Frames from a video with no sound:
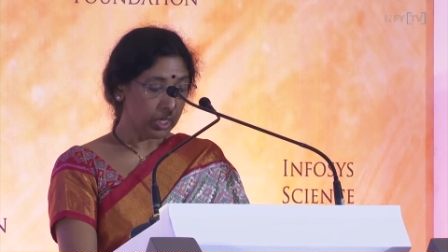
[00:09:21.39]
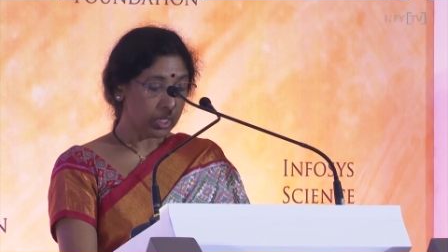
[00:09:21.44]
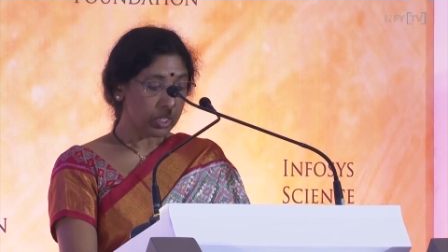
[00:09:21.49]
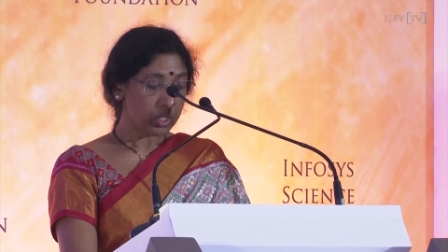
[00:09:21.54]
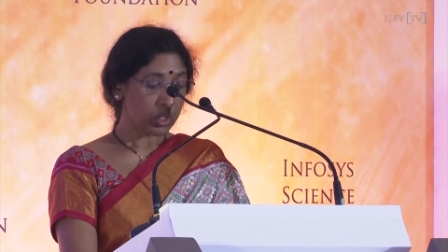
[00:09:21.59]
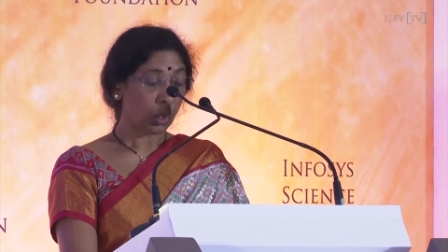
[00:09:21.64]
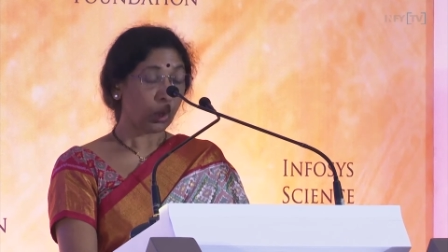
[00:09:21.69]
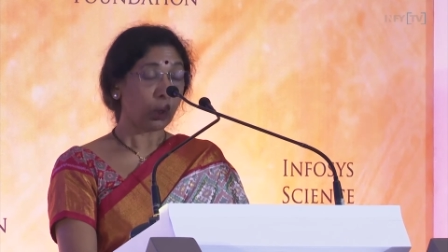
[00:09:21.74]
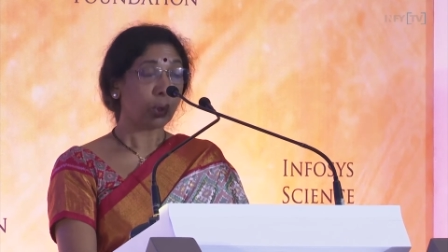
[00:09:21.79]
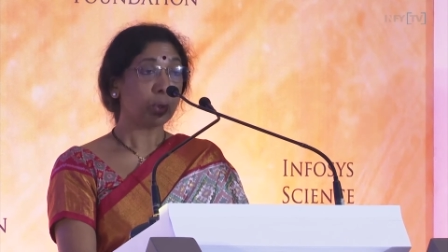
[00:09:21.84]

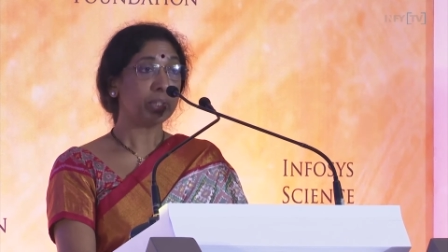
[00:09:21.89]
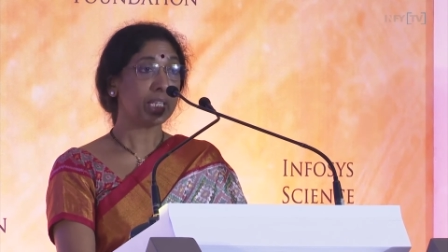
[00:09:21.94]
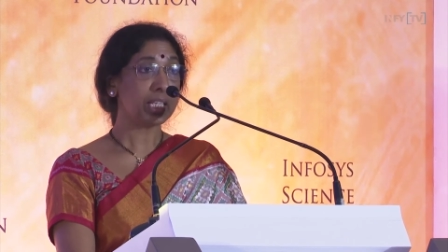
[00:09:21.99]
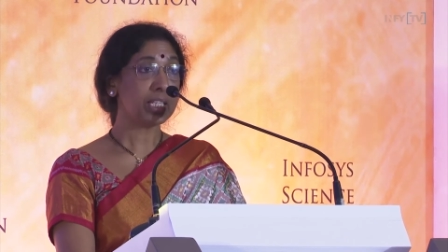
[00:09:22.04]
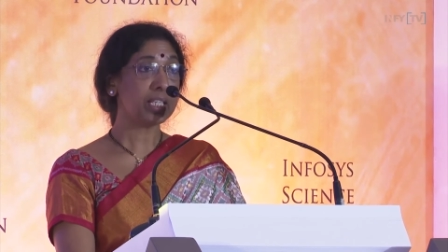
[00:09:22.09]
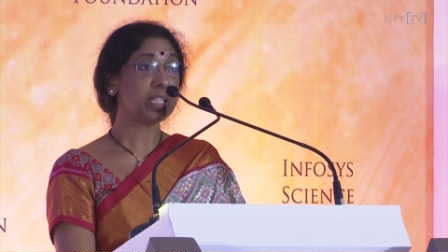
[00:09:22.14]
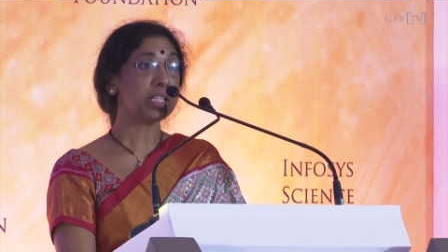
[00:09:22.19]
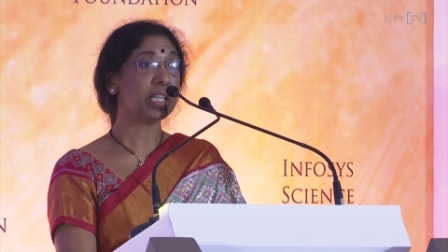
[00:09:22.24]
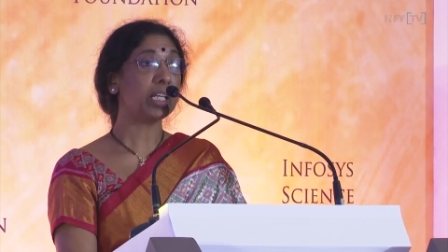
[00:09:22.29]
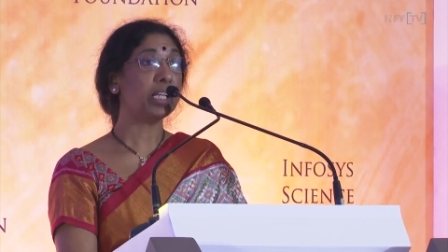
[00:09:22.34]
So
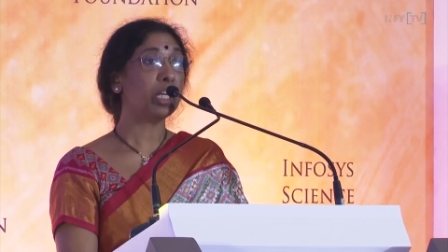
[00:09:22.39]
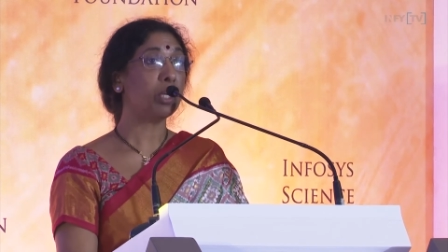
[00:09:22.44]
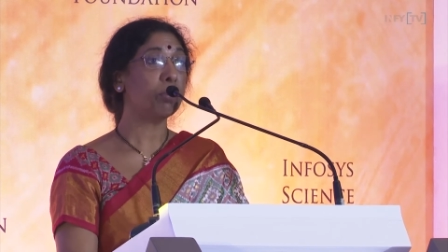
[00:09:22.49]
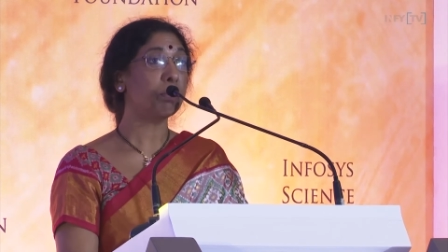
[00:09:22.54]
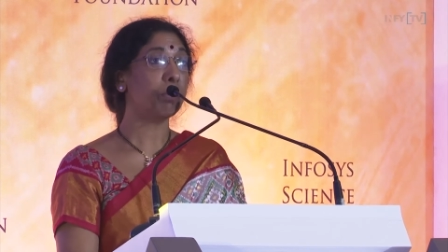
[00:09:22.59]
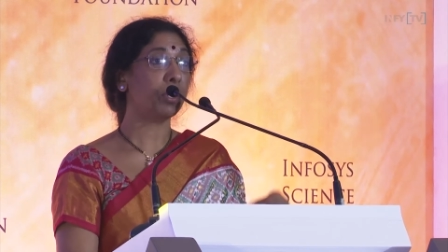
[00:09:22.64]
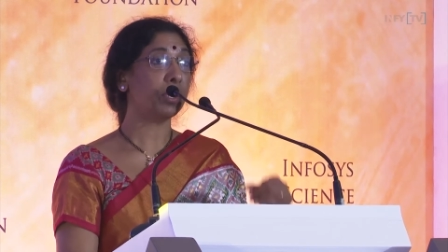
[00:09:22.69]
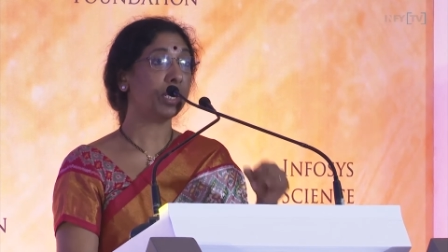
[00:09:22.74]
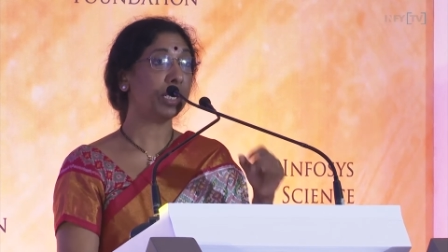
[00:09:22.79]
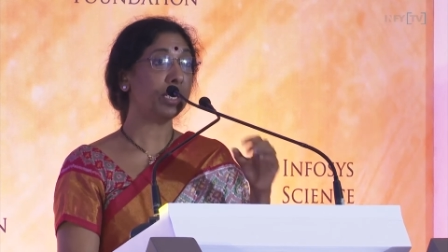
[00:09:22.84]
this is an
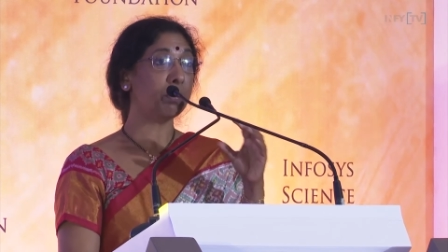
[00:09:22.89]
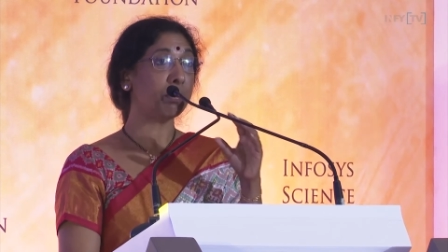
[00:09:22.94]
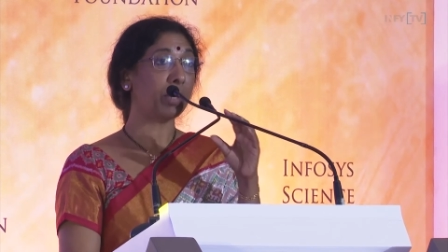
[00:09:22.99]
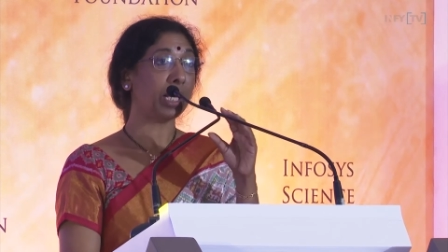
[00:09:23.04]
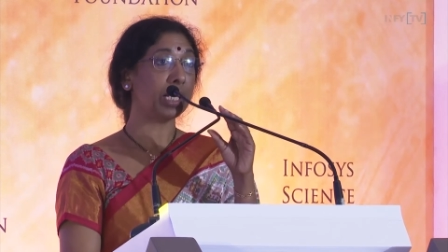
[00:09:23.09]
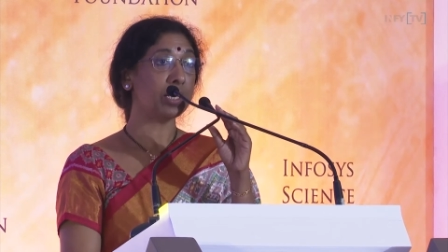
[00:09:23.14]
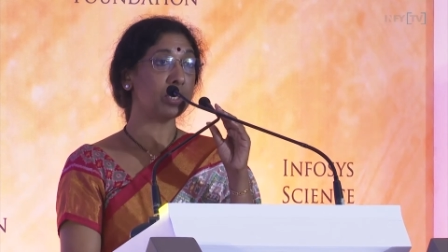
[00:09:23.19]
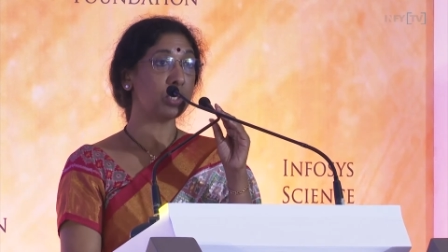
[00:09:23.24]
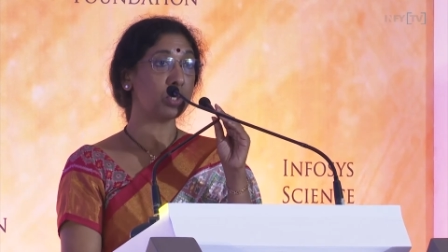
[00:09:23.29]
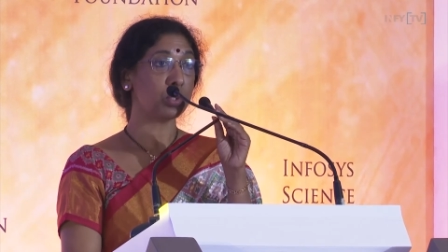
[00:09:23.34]
important
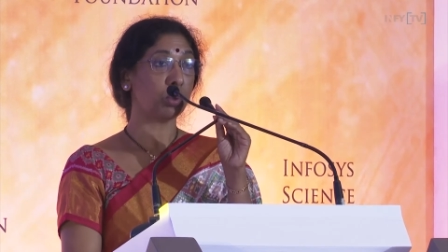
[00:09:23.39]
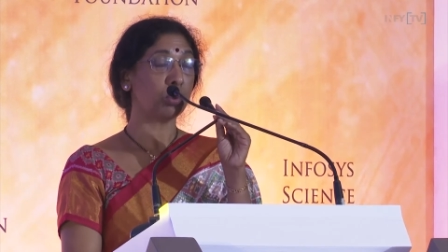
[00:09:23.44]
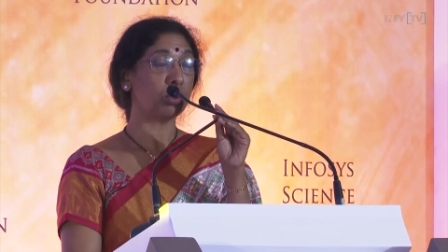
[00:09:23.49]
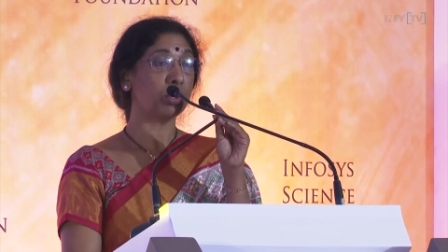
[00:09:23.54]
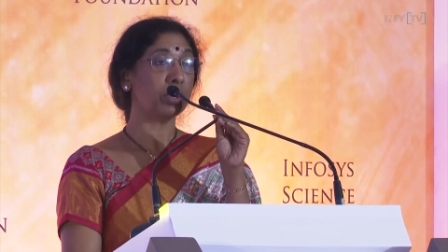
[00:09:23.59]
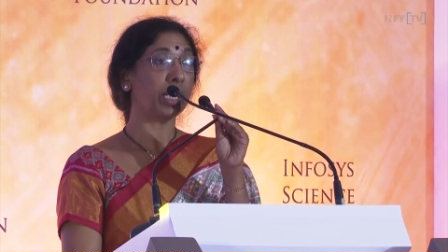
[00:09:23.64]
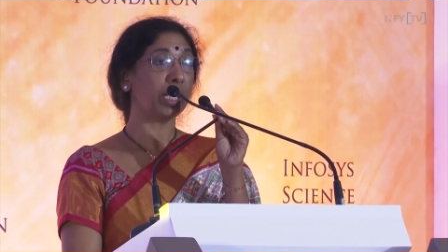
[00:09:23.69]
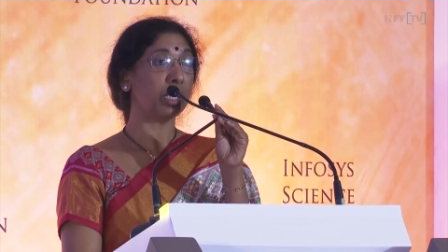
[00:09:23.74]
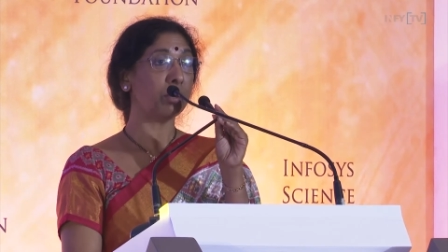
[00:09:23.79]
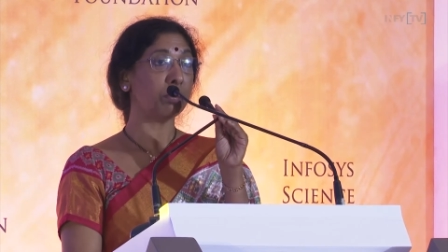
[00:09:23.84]

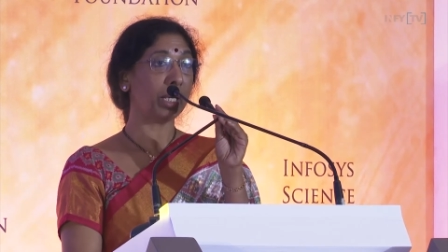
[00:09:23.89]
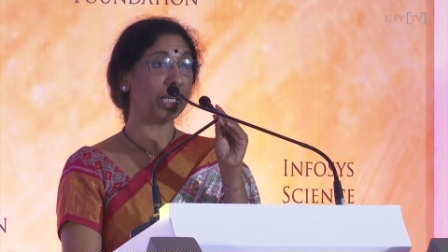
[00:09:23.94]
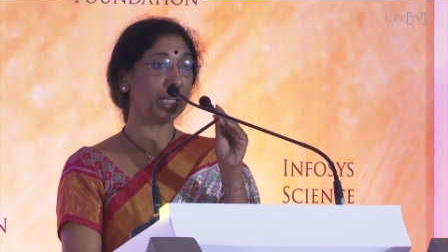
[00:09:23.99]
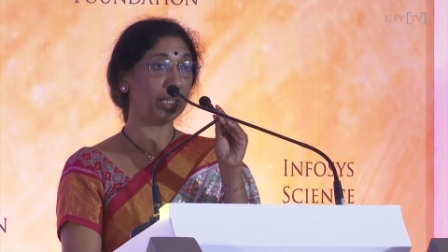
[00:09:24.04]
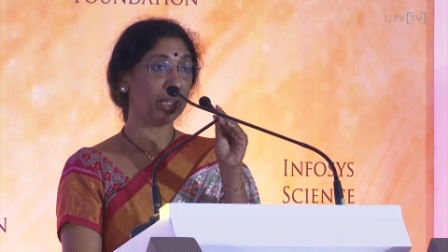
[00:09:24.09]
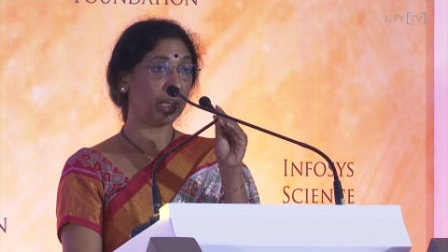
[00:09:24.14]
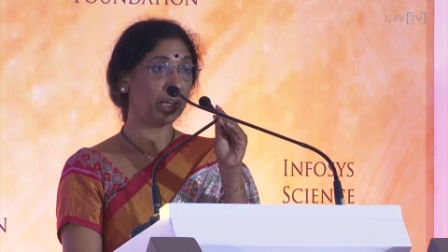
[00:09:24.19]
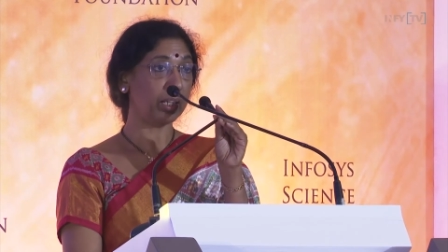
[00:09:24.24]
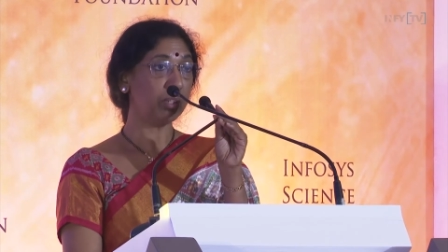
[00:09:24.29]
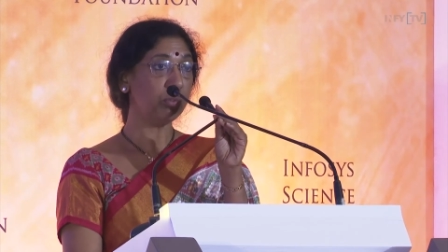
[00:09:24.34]
milestone in my
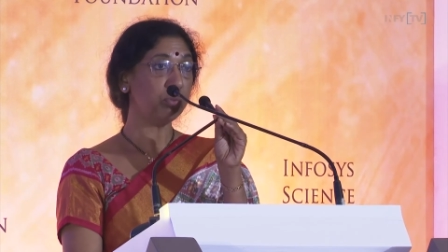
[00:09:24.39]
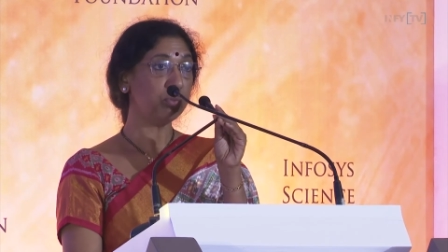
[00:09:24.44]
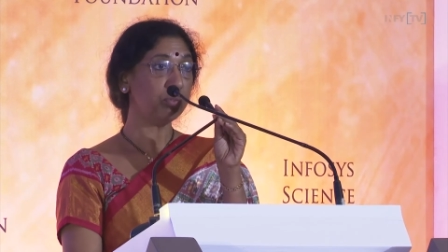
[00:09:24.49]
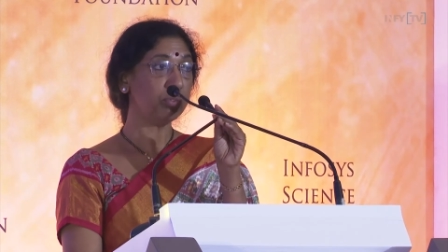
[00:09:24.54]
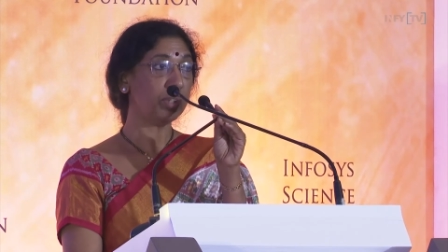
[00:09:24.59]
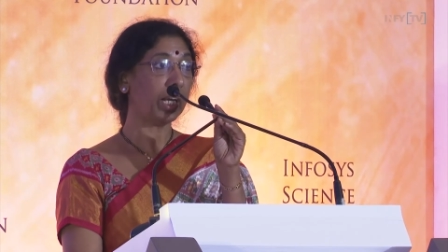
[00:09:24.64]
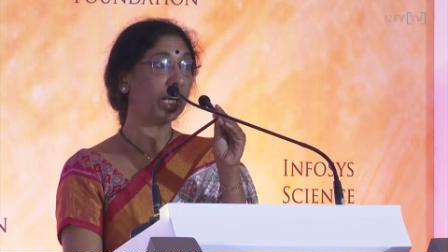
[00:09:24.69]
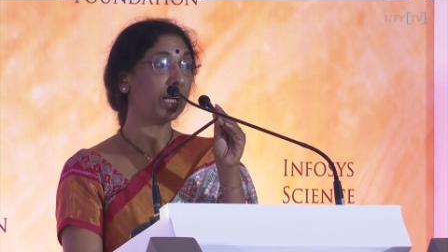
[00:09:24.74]
life,